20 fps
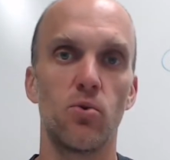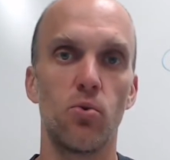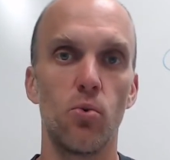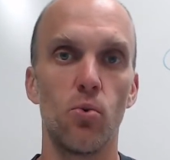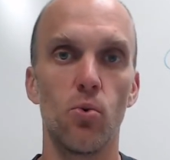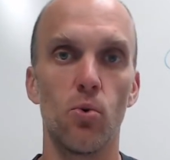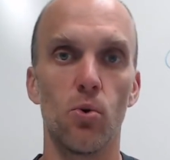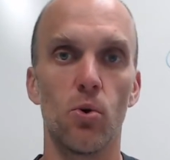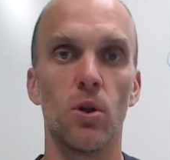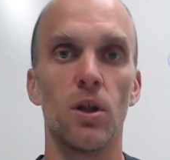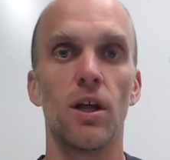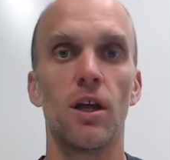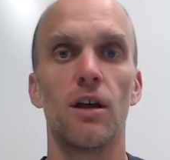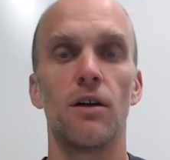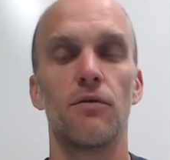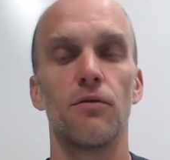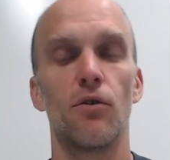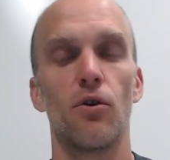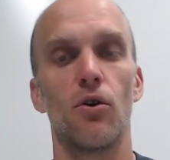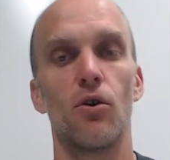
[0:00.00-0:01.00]
tool
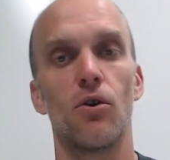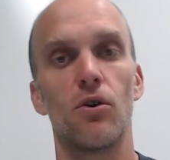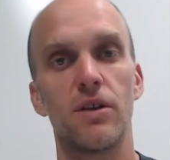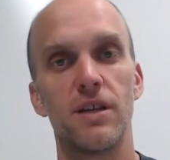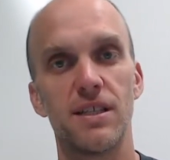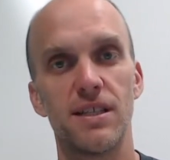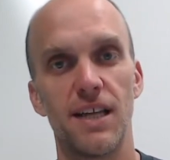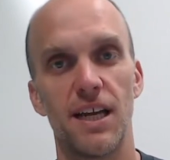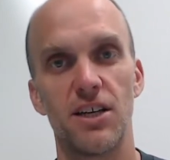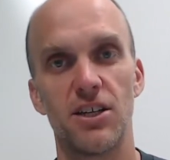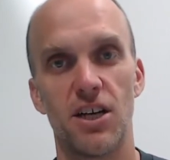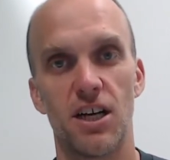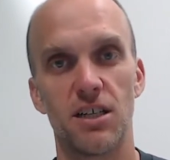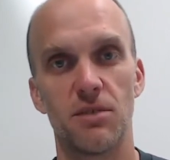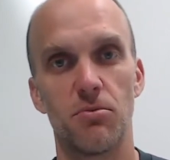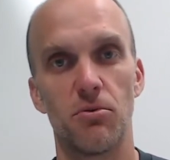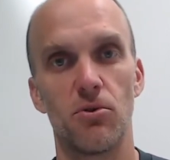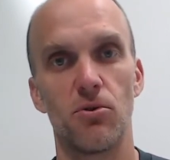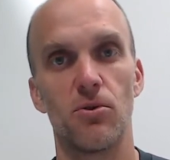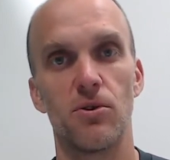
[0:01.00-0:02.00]
for early stage
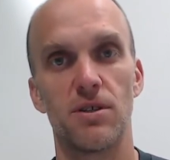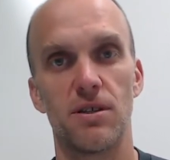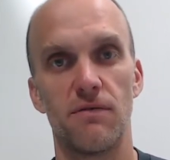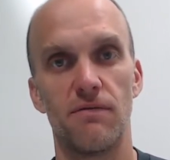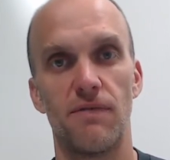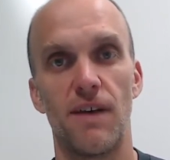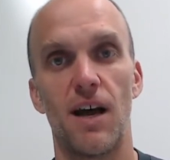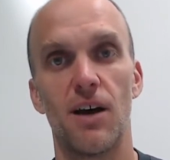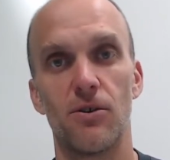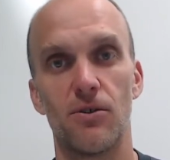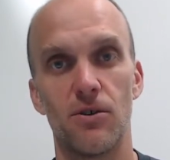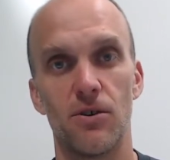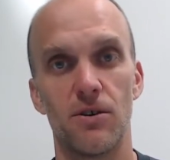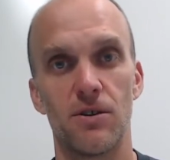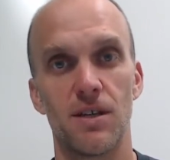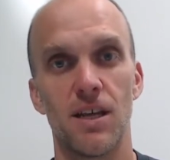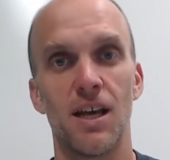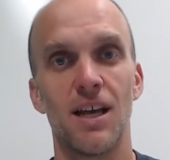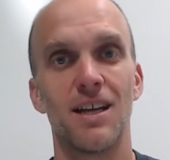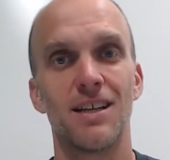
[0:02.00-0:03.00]
entrepreneurs and
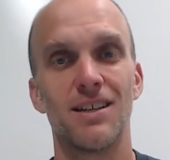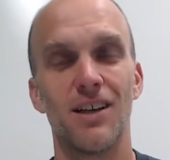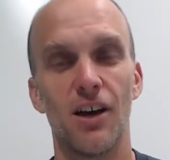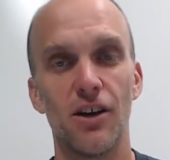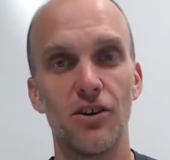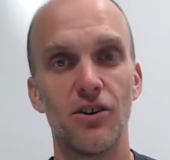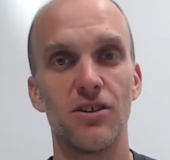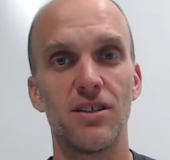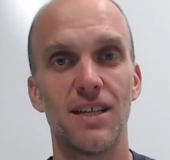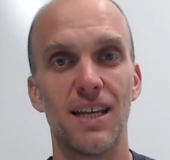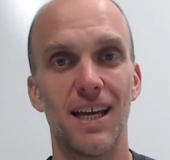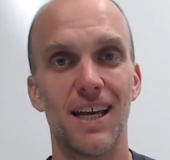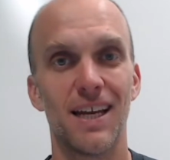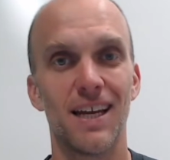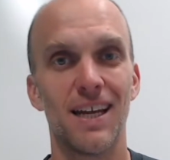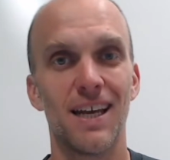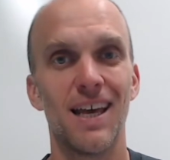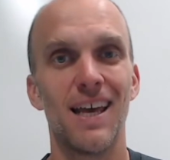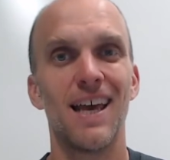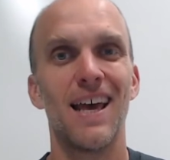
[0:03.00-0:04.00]
founders to understand